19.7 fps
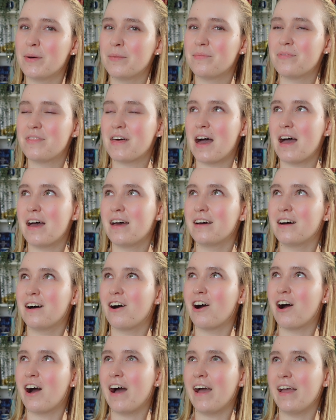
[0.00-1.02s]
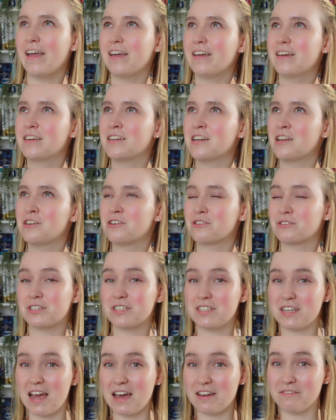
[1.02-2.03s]
that I can
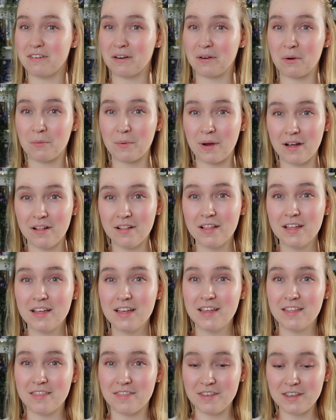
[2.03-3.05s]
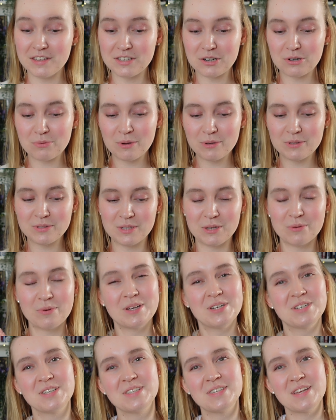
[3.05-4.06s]
understand very well. These are mostly
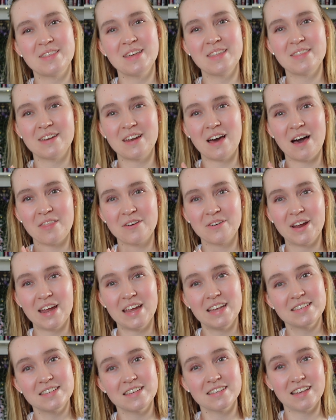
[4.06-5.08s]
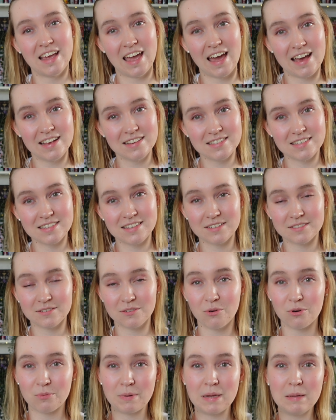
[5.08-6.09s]
questions I think that other aces asked,
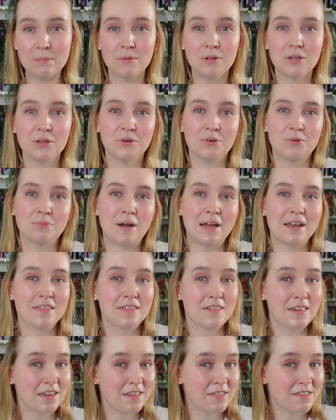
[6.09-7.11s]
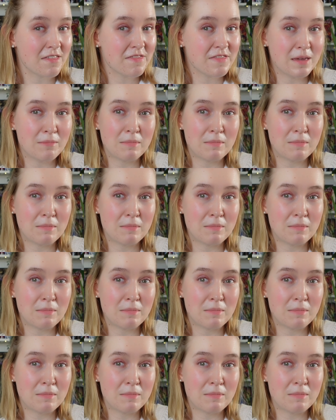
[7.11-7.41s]
or people who might think that they